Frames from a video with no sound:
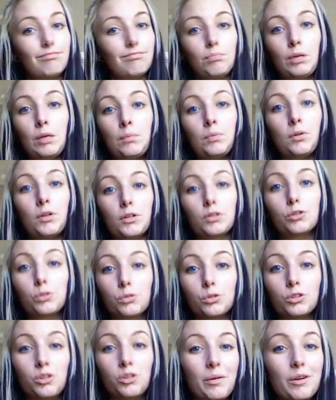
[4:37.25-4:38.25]
People are
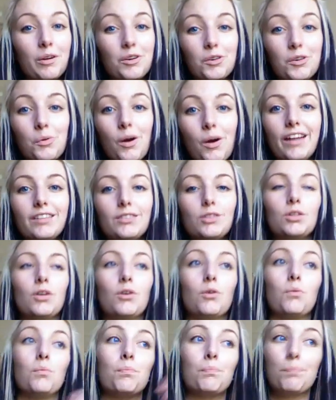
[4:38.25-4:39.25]
cruel no matter what.
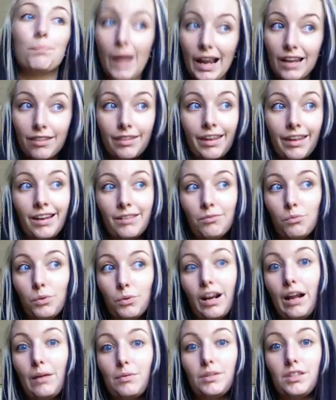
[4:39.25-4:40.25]
So back then
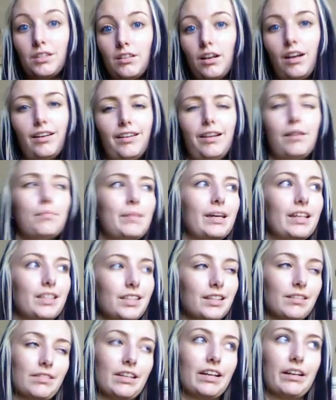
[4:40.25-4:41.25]
when I was in, I make it
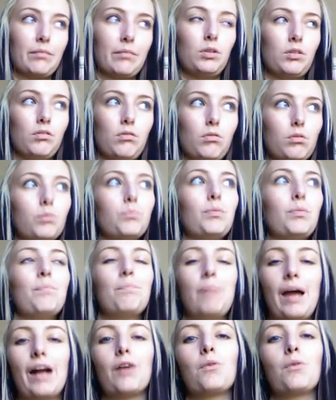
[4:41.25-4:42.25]
sound like I'm so old,
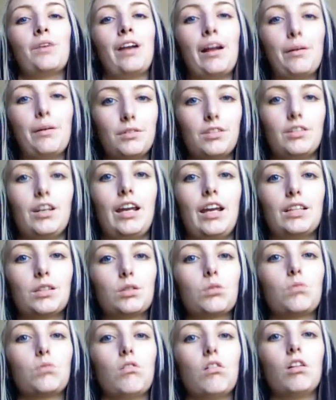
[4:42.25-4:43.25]
but back when I was in high
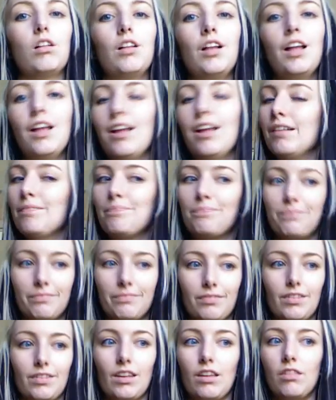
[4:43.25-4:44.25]
school,
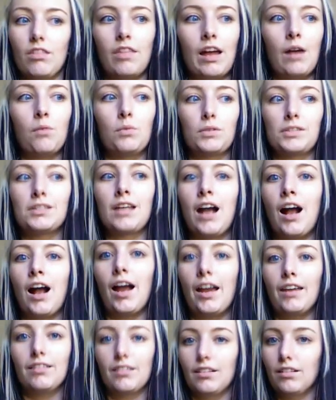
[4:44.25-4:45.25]
that was
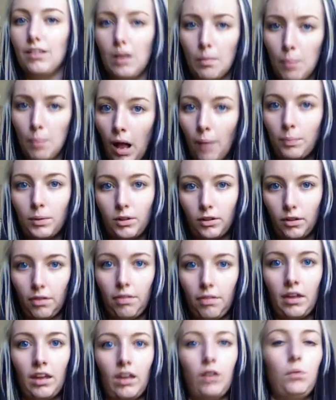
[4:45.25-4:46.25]
not a popular
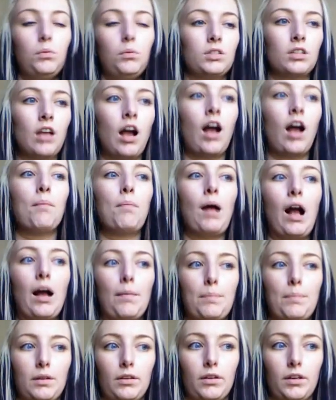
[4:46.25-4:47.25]
thing. It was not
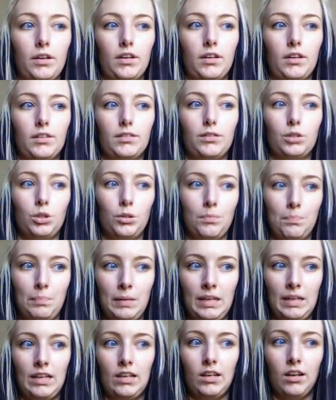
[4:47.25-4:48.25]
popular to
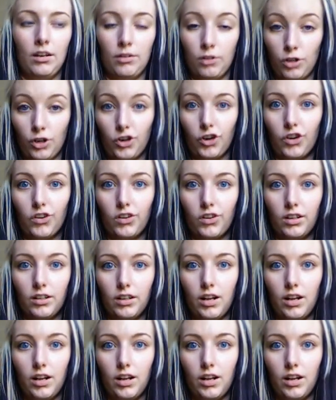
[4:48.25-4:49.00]
be a nerd,